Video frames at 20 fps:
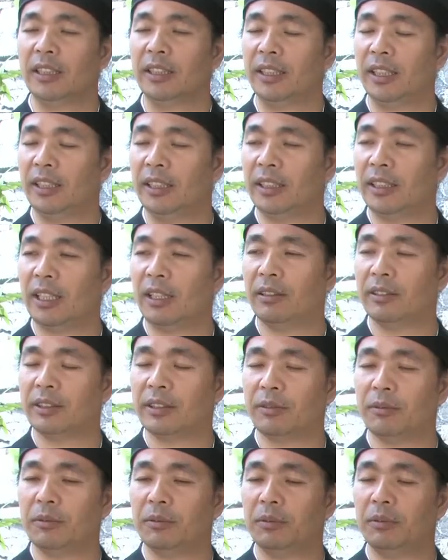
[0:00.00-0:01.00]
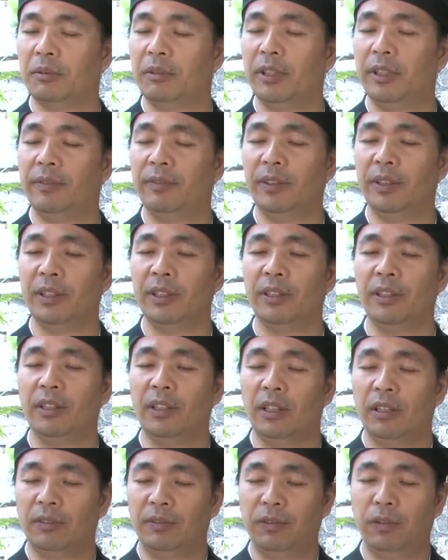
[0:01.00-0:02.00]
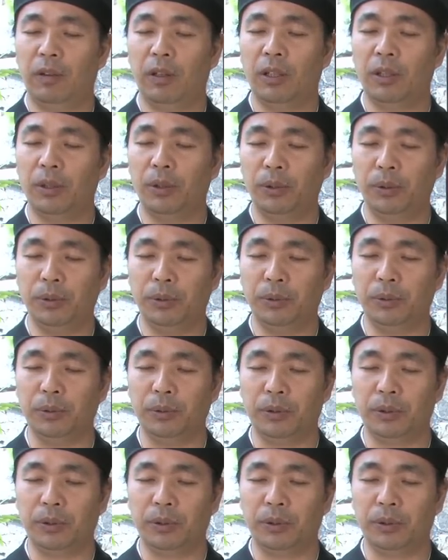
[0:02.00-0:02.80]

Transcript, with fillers: 10,000 river flow